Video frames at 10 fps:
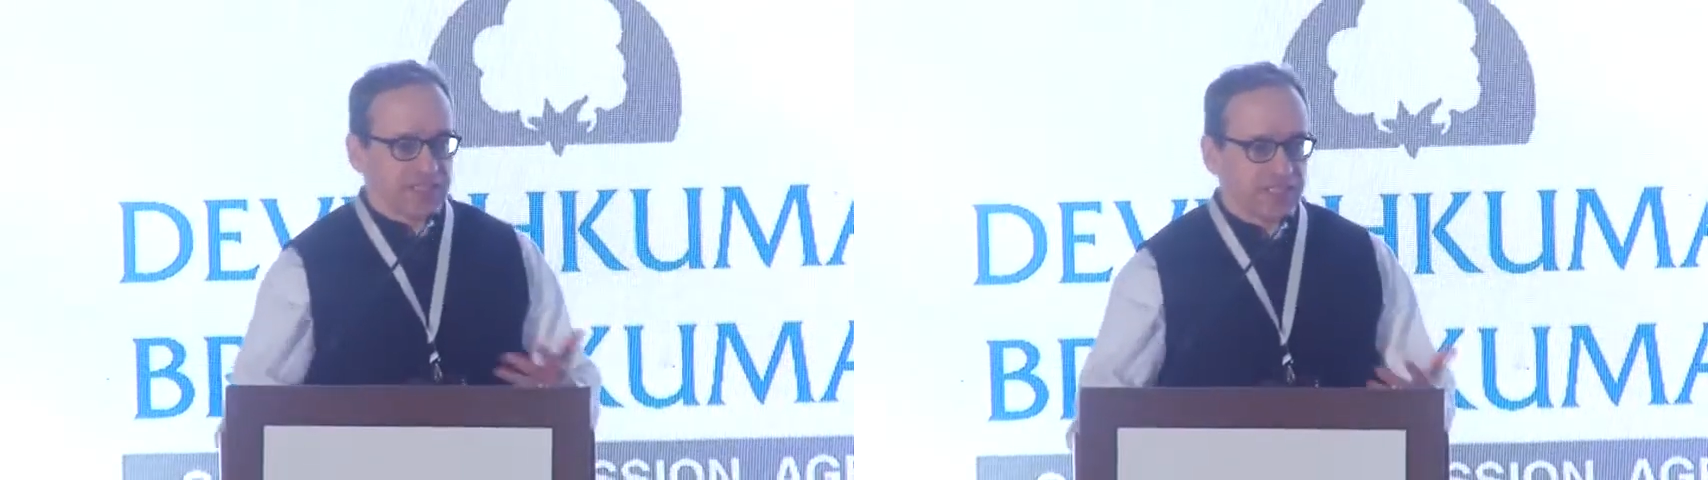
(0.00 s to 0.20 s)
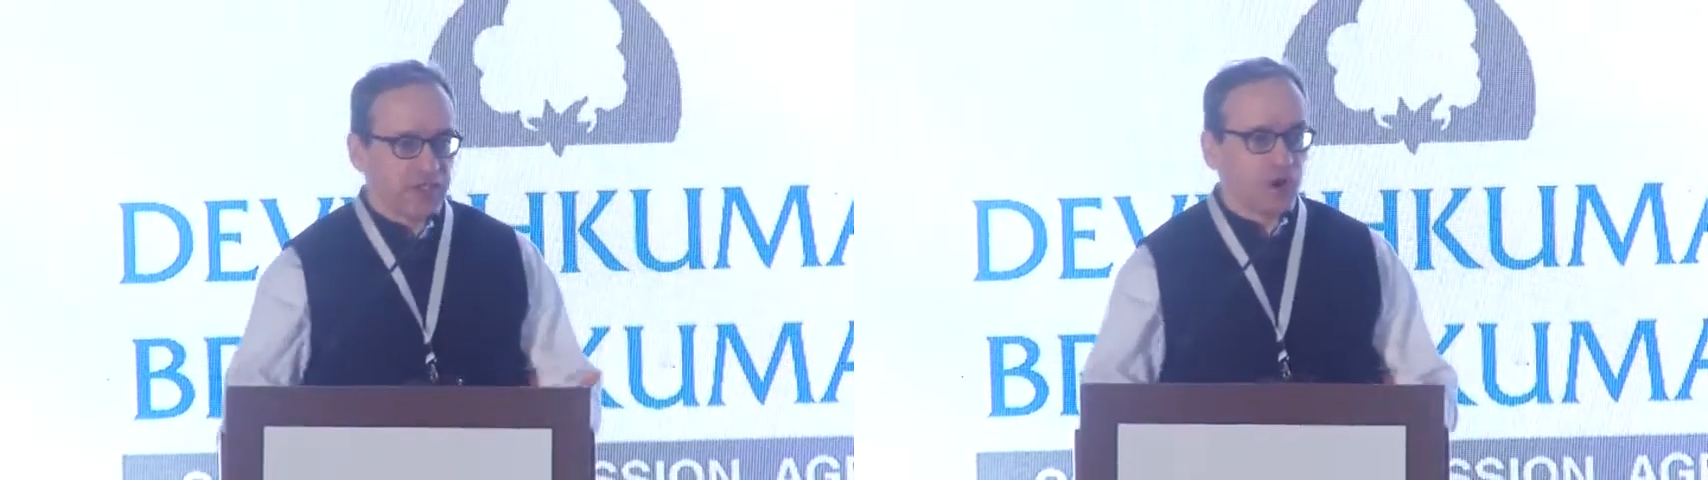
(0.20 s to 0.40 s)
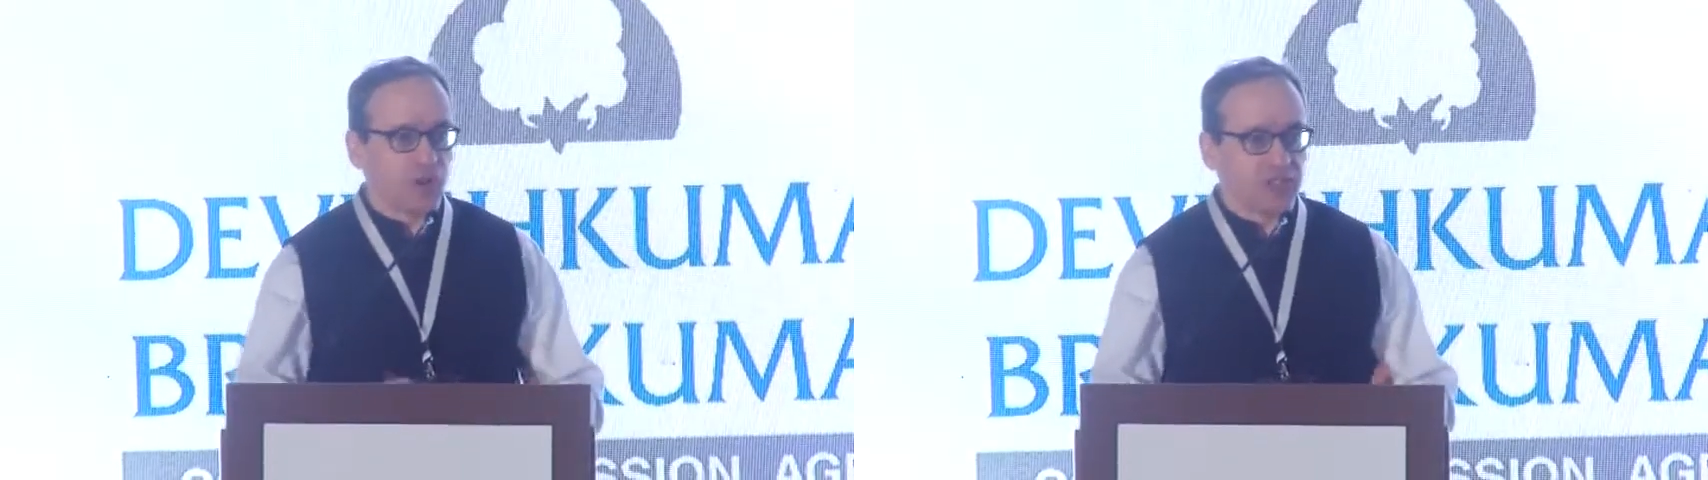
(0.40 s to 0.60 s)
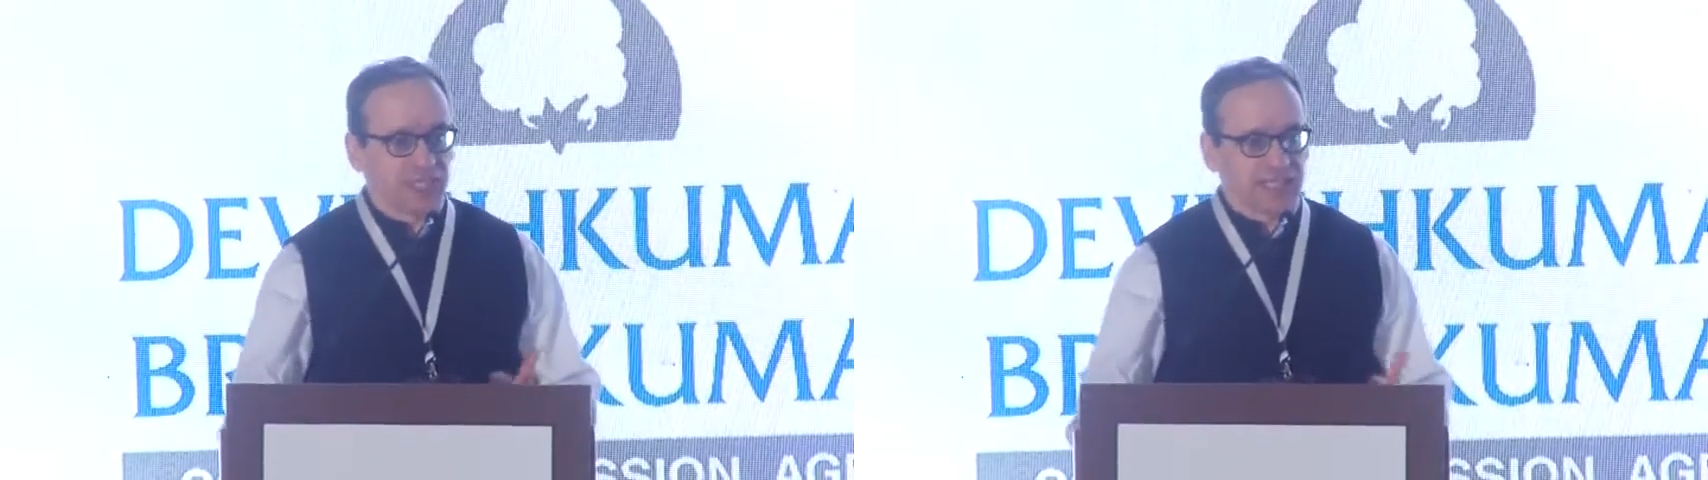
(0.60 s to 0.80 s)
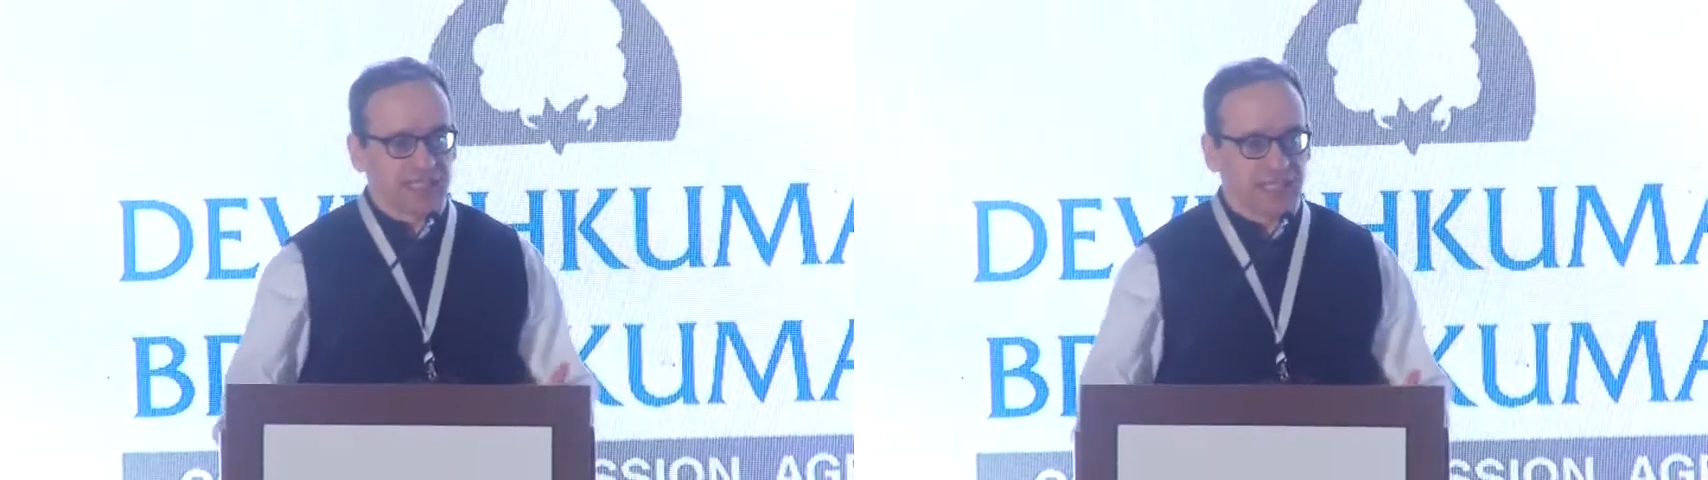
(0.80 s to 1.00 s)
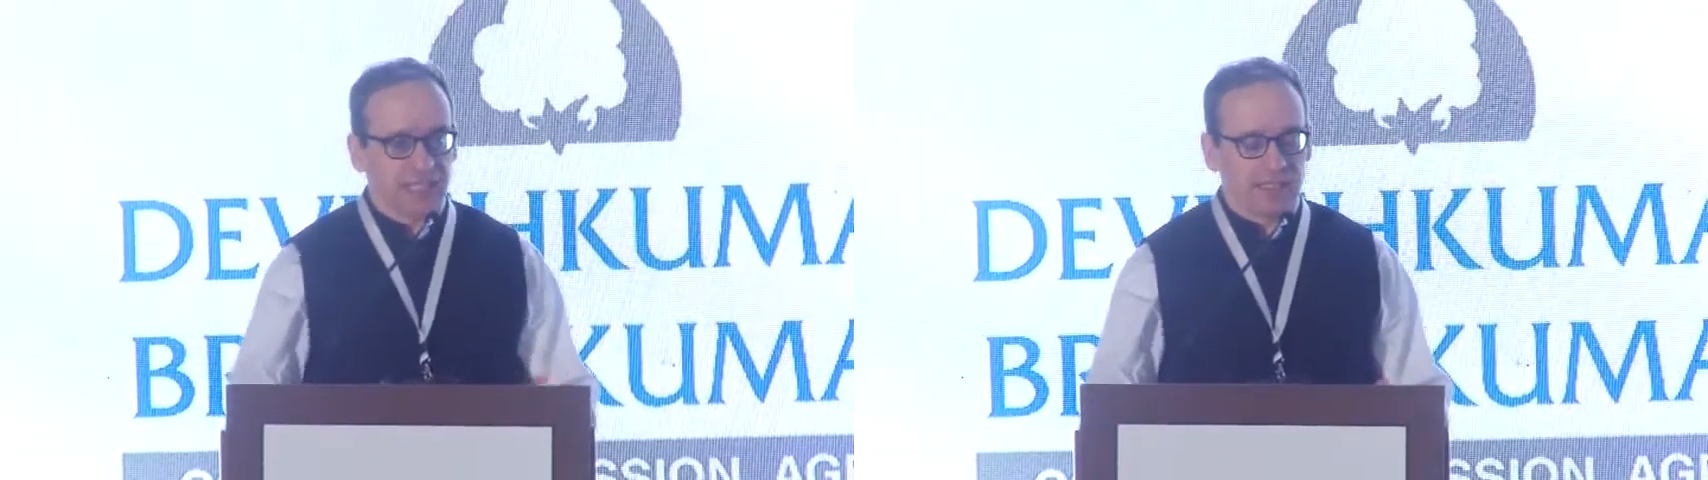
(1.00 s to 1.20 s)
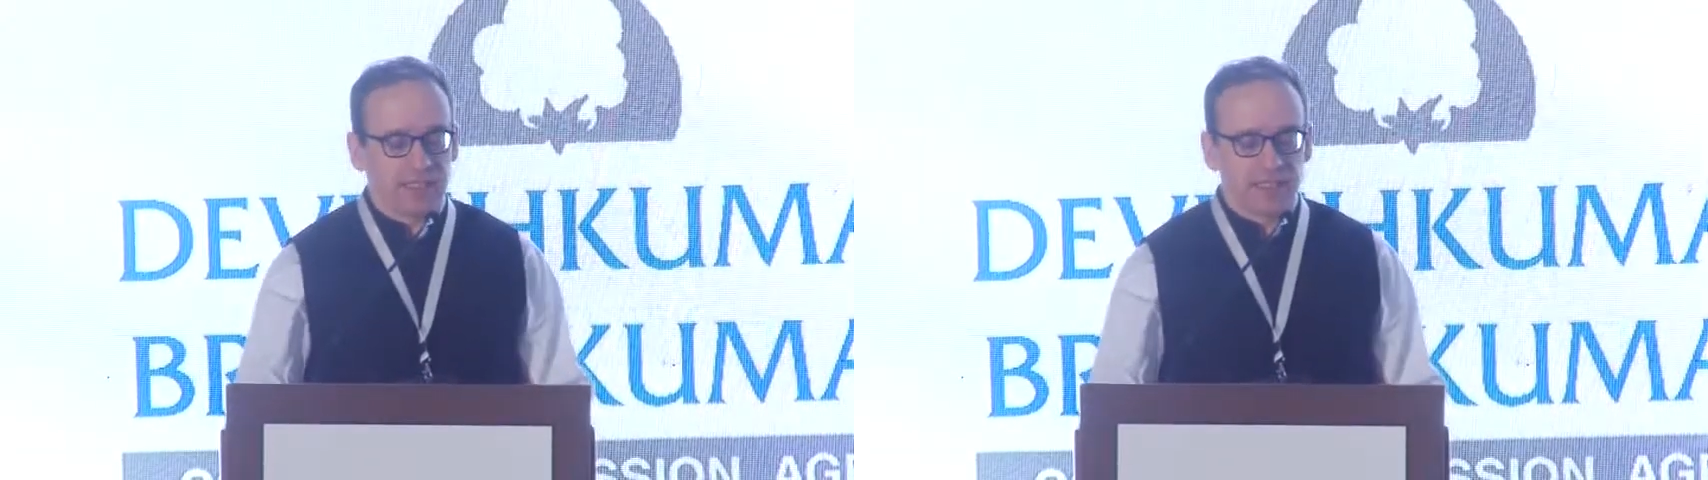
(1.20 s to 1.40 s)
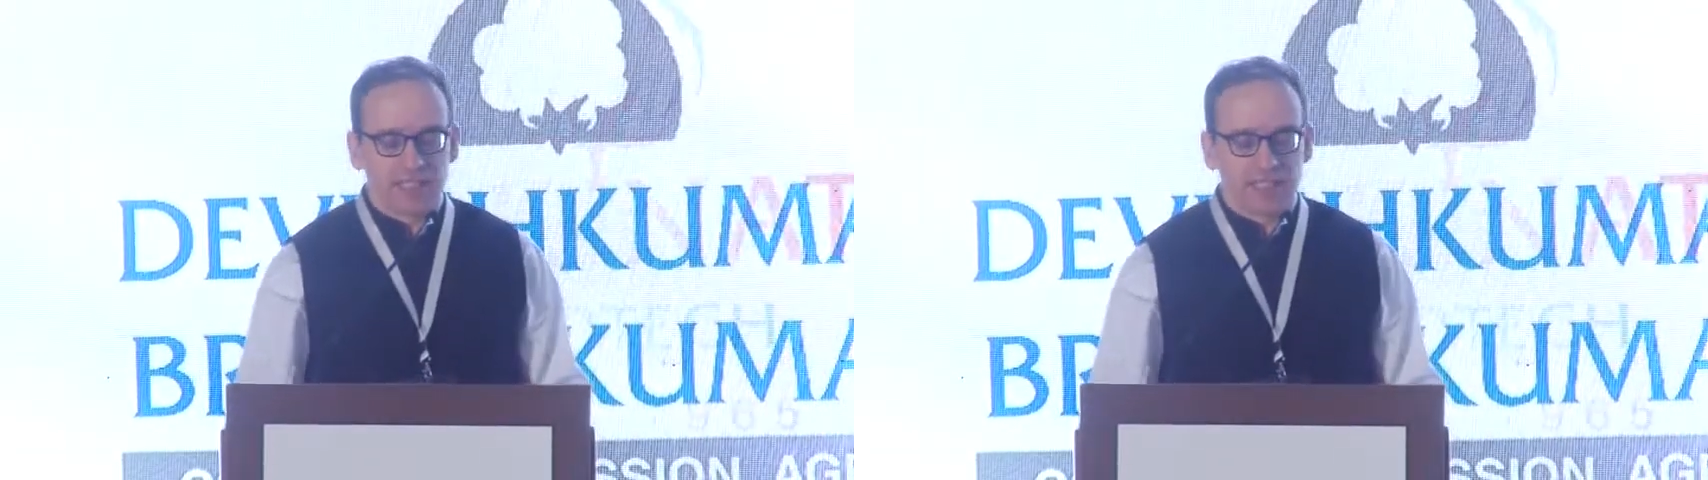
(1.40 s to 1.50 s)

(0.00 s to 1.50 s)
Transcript: in the whole textile